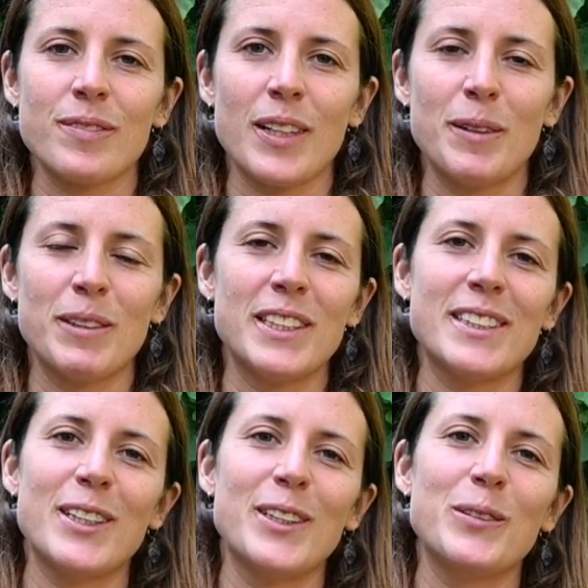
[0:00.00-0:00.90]
I'm going to
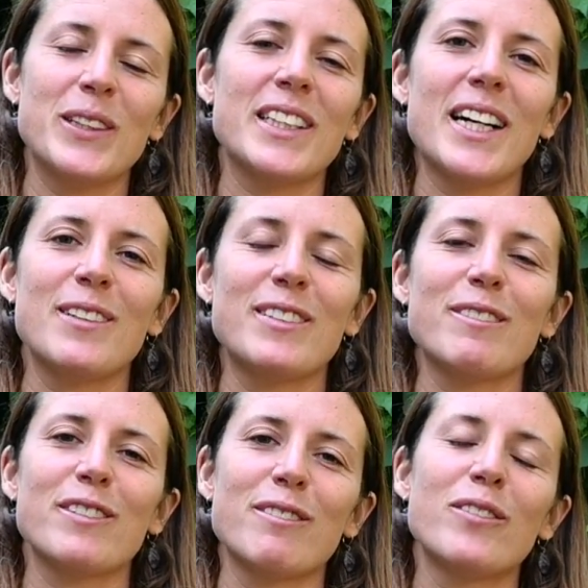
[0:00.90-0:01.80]
tell you what kind of
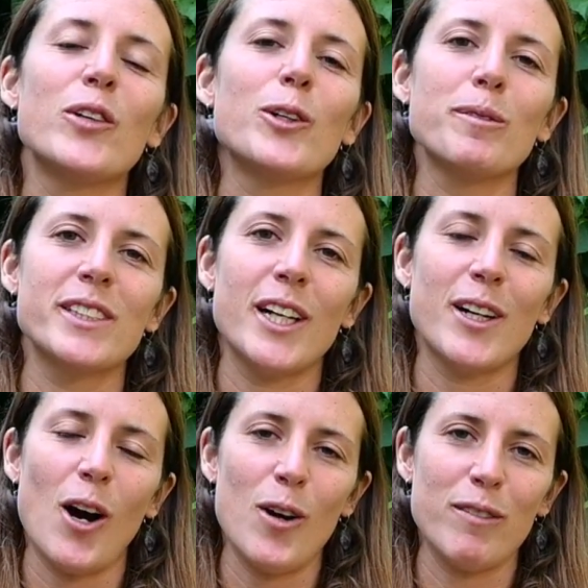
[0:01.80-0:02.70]
different forms there
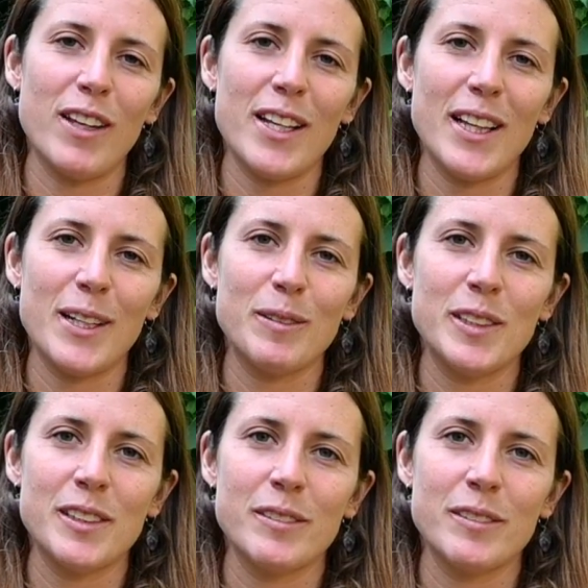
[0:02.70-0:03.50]
are of light language.